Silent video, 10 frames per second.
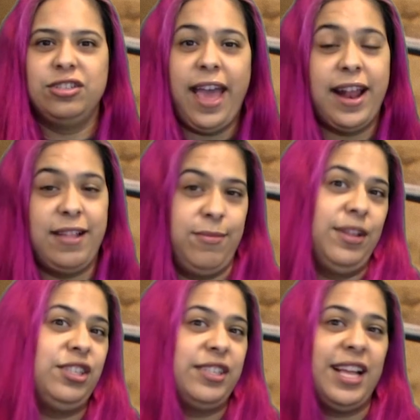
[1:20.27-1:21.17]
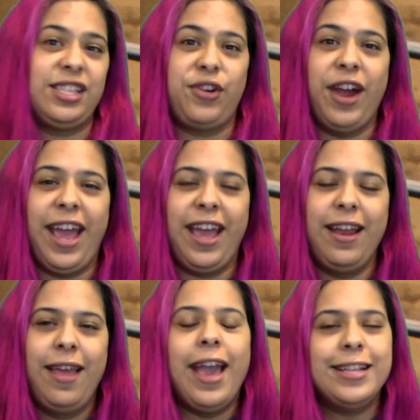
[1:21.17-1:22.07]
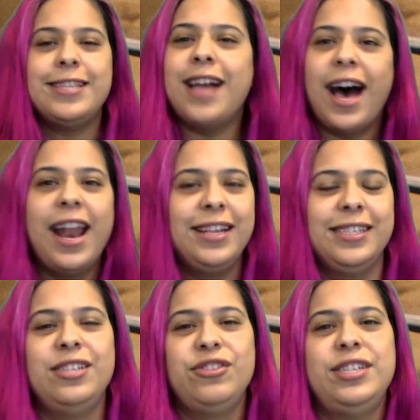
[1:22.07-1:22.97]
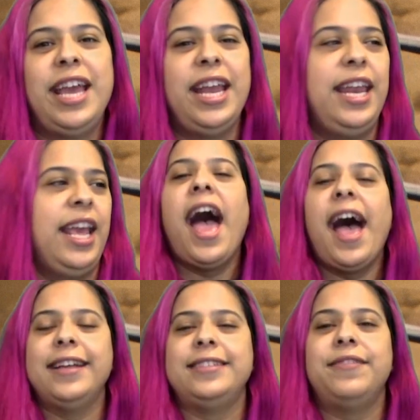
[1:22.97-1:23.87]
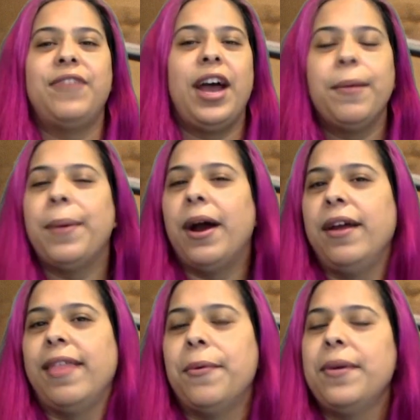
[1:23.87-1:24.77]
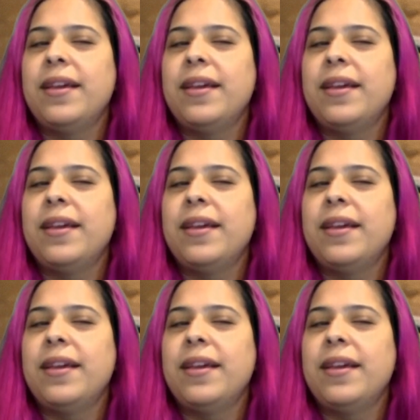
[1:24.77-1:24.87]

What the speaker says: And as much as that's great, it's not as entertaining as the firepower that we